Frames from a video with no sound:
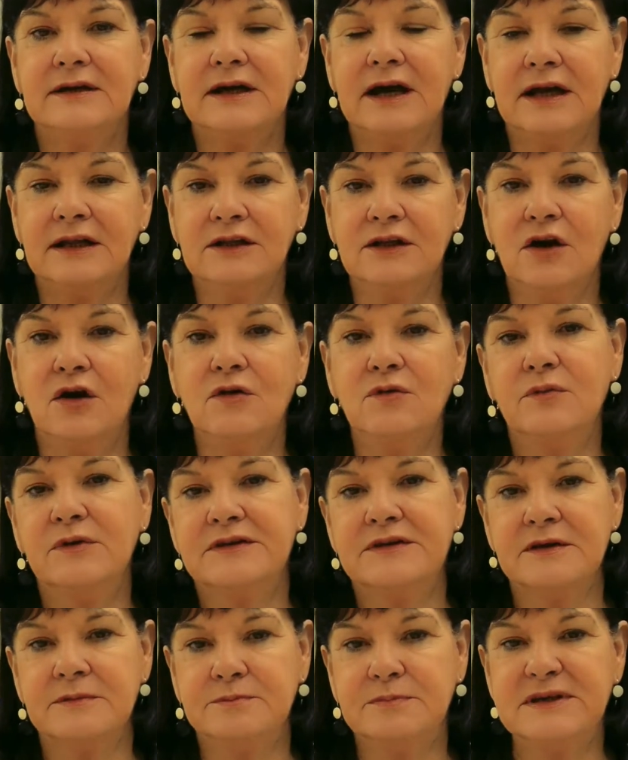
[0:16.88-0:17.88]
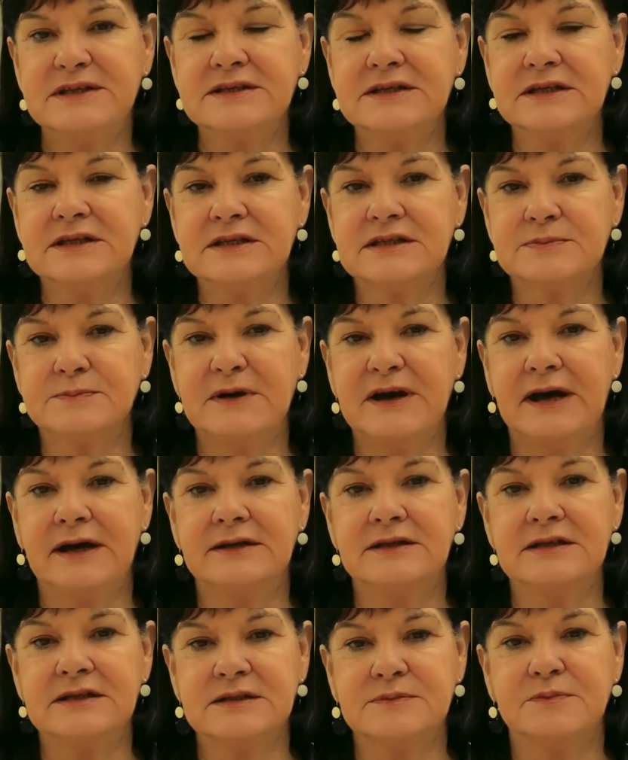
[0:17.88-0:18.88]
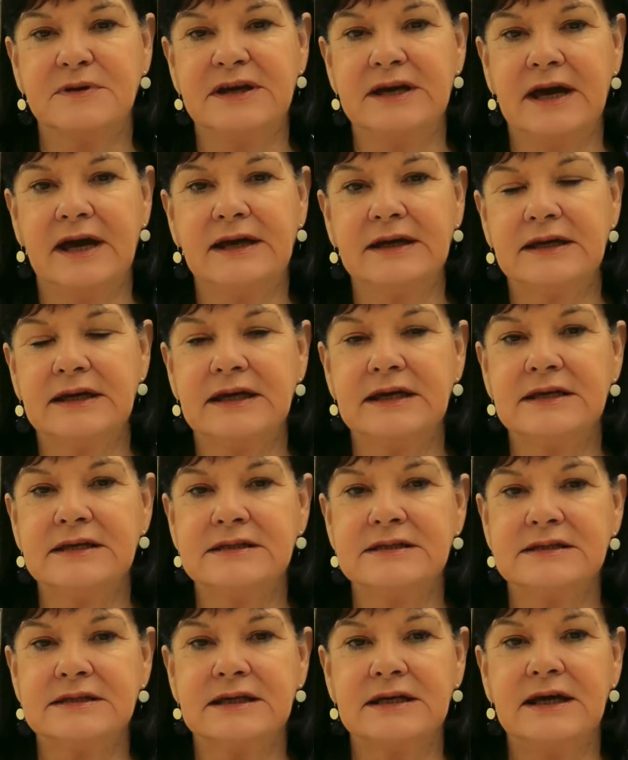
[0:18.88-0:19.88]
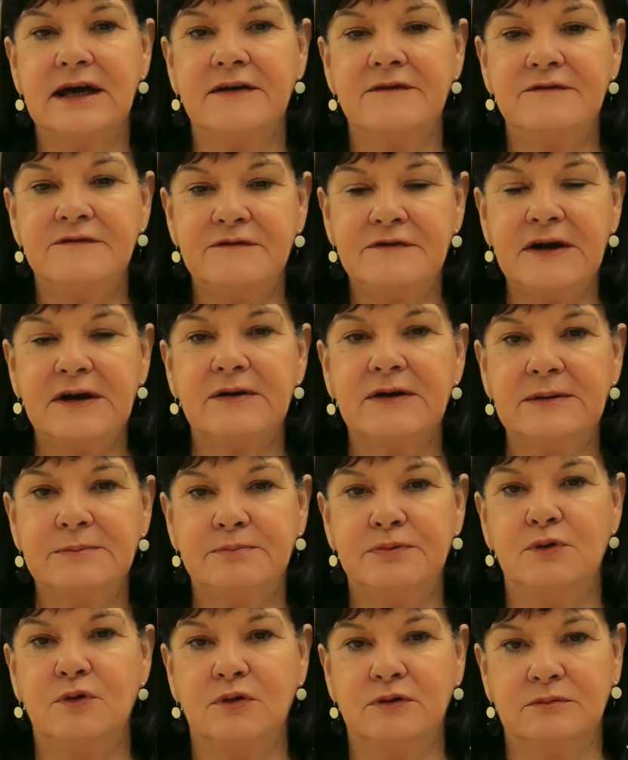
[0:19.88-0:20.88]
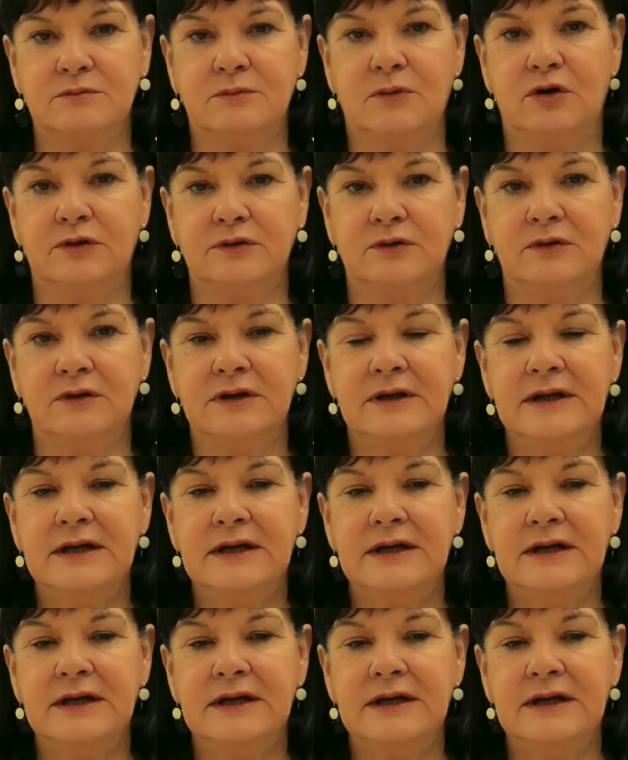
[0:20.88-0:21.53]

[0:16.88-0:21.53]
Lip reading: along with the business partners, BIAC, is a very important model.